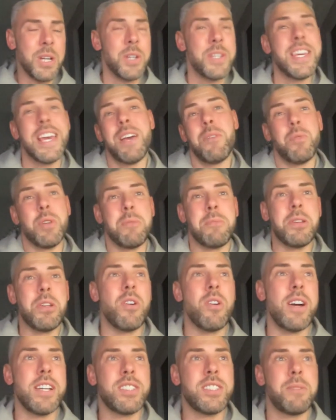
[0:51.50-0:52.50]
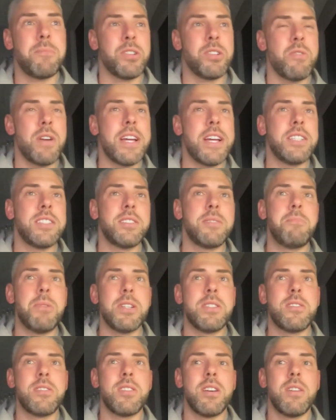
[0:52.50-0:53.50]
Yeah, it would have been nice to progress,
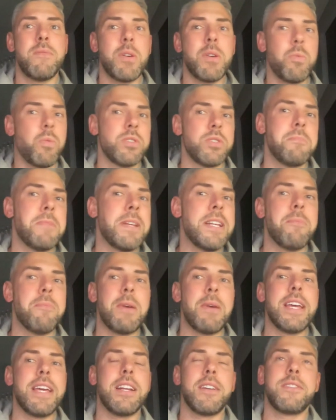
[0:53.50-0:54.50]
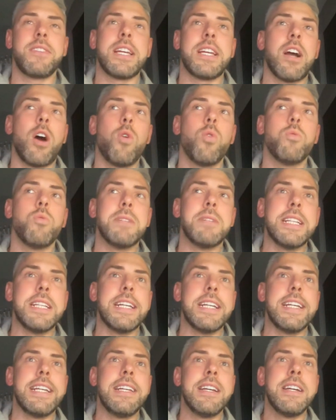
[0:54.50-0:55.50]
but it wasn't meant to be. And I think
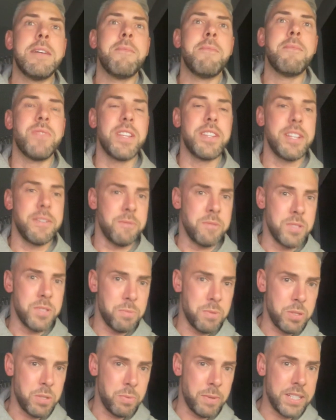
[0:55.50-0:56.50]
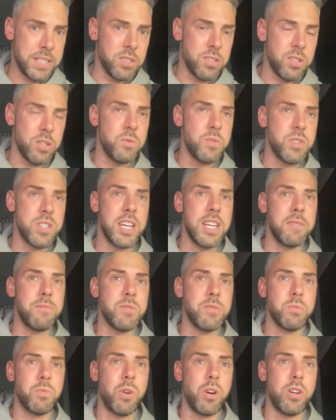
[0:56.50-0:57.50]
ultimately the difference between the two
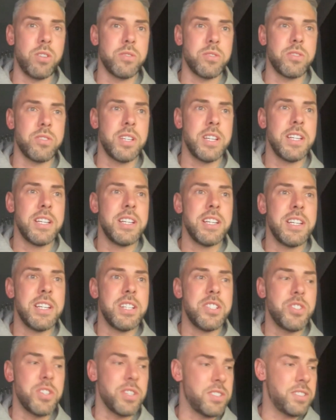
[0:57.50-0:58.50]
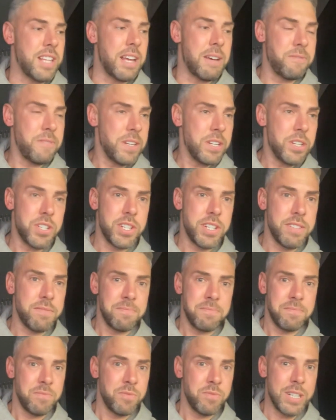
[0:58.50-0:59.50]
teams was just that finishing,
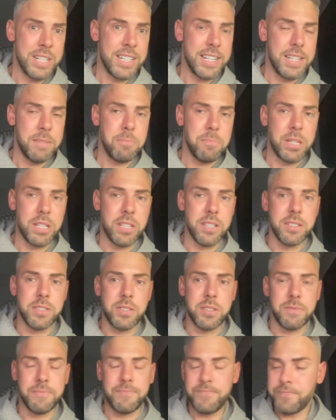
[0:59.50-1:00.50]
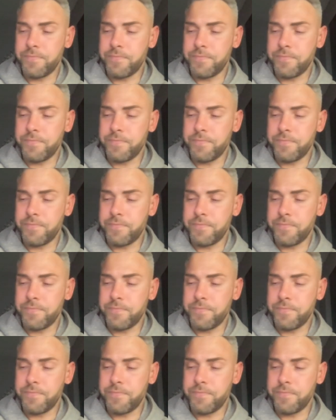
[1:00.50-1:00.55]
really, because